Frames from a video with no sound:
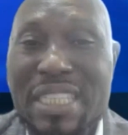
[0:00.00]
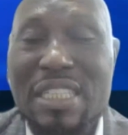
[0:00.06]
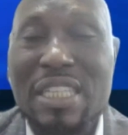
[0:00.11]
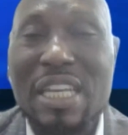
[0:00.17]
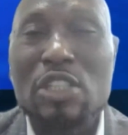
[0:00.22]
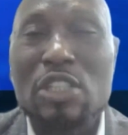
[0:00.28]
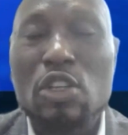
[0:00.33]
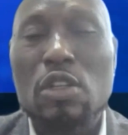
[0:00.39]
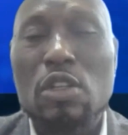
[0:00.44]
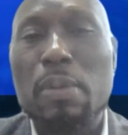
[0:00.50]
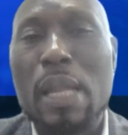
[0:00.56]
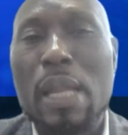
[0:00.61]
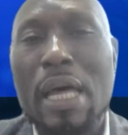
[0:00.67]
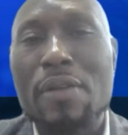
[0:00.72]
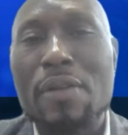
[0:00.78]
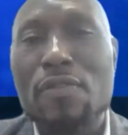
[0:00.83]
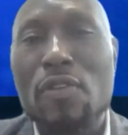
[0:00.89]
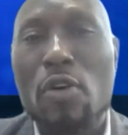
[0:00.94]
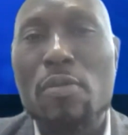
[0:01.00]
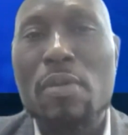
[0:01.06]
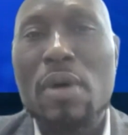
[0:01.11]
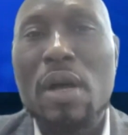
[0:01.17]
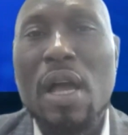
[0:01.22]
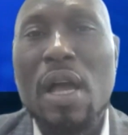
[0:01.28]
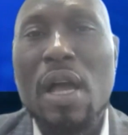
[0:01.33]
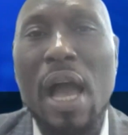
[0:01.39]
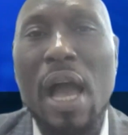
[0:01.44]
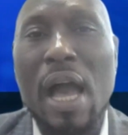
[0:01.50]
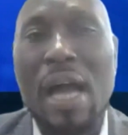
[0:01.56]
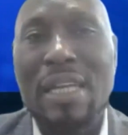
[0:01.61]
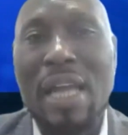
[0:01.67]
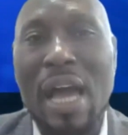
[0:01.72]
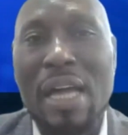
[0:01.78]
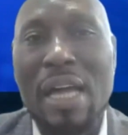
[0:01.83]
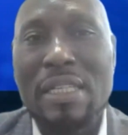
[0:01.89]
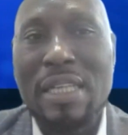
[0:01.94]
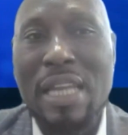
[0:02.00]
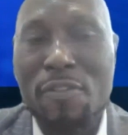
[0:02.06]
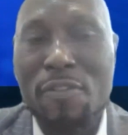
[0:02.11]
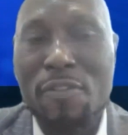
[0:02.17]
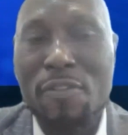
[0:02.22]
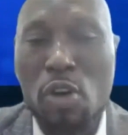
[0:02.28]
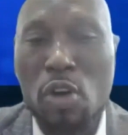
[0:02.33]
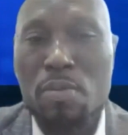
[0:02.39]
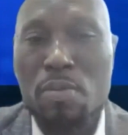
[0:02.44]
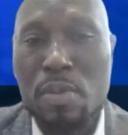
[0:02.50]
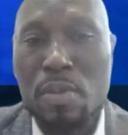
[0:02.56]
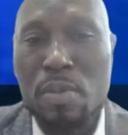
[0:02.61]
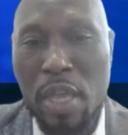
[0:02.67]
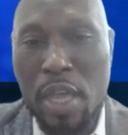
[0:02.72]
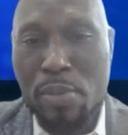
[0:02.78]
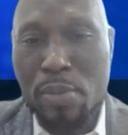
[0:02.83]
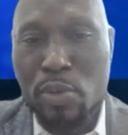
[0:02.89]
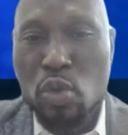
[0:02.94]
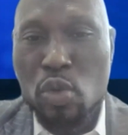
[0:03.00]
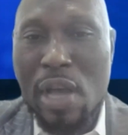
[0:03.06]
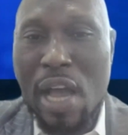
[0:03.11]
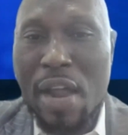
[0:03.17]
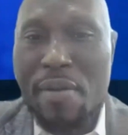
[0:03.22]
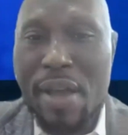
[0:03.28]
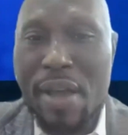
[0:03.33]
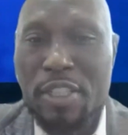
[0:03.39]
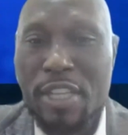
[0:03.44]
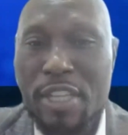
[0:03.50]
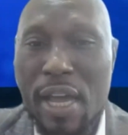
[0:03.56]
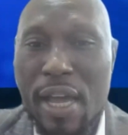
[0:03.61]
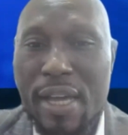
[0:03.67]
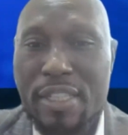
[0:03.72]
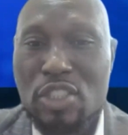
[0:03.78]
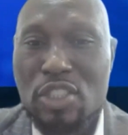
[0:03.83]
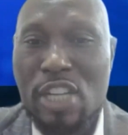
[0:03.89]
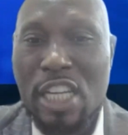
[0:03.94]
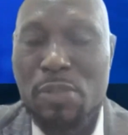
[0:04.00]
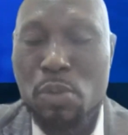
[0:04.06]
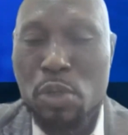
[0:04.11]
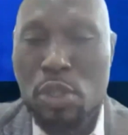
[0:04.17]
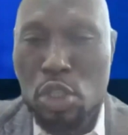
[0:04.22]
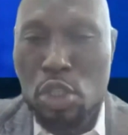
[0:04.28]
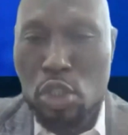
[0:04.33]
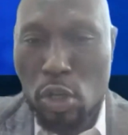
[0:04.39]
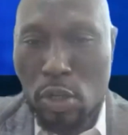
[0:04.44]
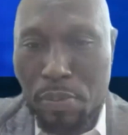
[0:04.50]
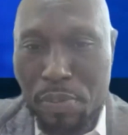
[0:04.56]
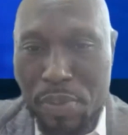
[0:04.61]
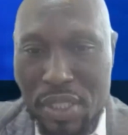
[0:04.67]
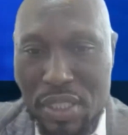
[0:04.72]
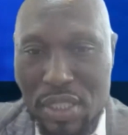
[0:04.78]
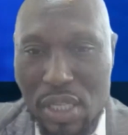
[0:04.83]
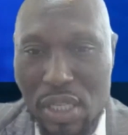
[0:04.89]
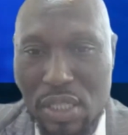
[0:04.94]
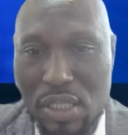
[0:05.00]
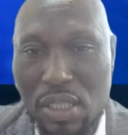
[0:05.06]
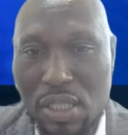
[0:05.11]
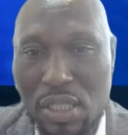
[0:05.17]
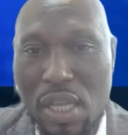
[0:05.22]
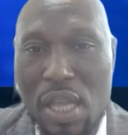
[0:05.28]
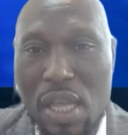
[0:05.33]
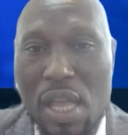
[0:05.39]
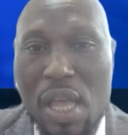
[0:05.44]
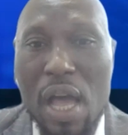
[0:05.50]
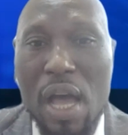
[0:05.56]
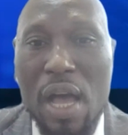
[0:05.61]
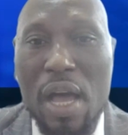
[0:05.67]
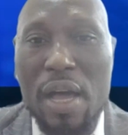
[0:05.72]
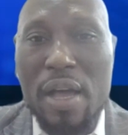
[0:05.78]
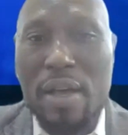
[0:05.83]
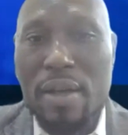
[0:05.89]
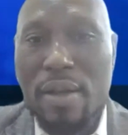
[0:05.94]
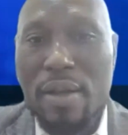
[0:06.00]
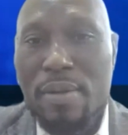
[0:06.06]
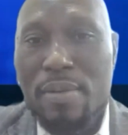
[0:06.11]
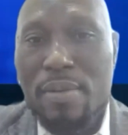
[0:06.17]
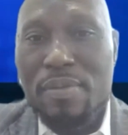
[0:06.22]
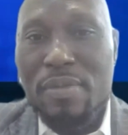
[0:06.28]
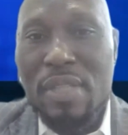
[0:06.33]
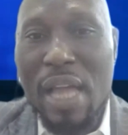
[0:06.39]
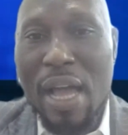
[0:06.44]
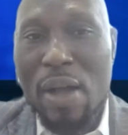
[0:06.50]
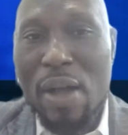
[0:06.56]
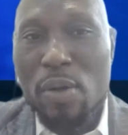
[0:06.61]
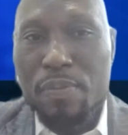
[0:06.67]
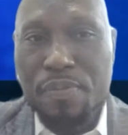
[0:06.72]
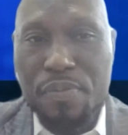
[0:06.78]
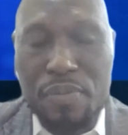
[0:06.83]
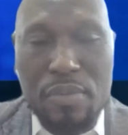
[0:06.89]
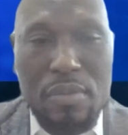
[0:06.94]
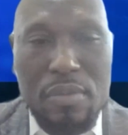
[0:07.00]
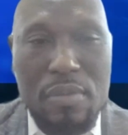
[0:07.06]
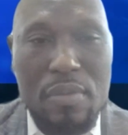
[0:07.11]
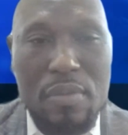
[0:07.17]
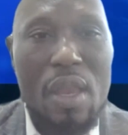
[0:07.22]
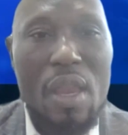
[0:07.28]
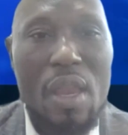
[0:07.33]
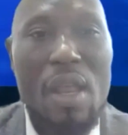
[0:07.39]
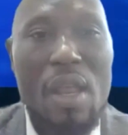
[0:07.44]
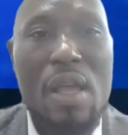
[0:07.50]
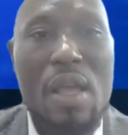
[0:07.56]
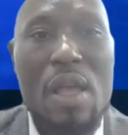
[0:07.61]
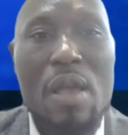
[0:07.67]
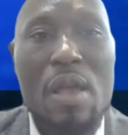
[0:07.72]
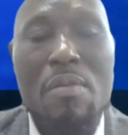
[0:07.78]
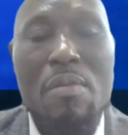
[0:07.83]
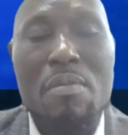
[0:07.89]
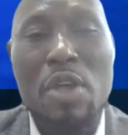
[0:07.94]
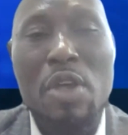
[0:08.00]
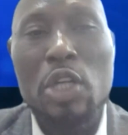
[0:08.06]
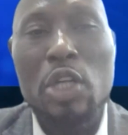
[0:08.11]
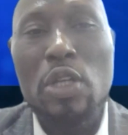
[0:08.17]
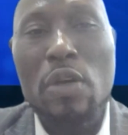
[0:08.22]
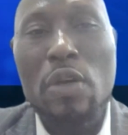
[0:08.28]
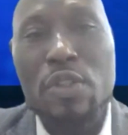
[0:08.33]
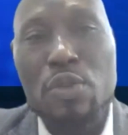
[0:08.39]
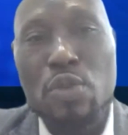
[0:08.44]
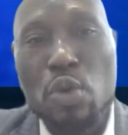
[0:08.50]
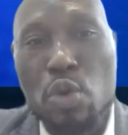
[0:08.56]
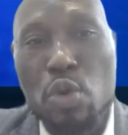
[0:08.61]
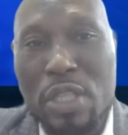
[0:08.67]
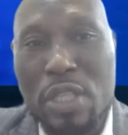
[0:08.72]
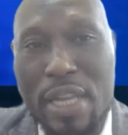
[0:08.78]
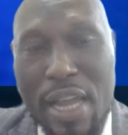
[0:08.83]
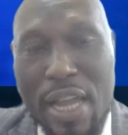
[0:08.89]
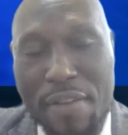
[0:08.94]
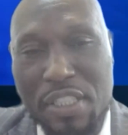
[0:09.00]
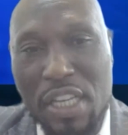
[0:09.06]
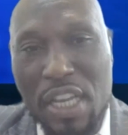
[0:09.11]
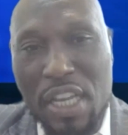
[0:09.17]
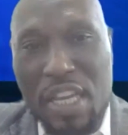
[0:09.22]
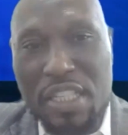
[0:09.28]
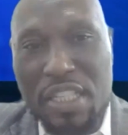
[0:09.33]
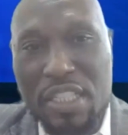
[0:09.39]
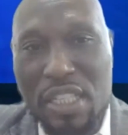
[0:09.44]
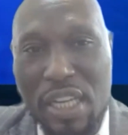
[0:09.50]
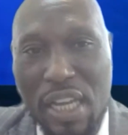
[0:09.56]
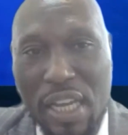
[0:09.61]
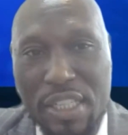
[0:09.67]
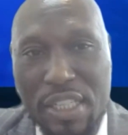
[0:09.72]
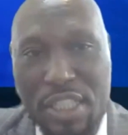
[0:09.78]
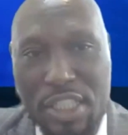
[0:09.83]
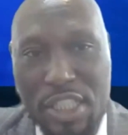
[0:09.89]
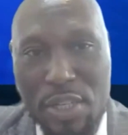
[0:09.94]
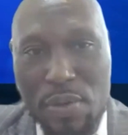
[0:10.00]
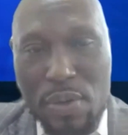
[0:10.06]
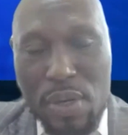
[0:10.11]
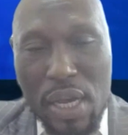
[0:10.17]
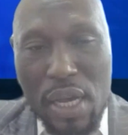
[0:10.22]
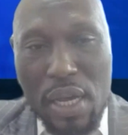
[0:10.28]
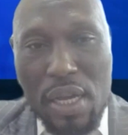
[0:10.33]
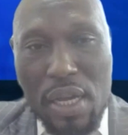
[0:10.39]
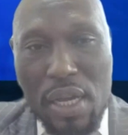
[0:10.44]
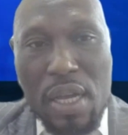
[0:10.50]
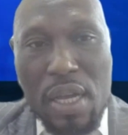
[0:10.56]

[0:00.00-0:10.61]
passengers on the platform, and therefore be able to carry out their transportation business. Now, because of the rules that have changed in Nigeria,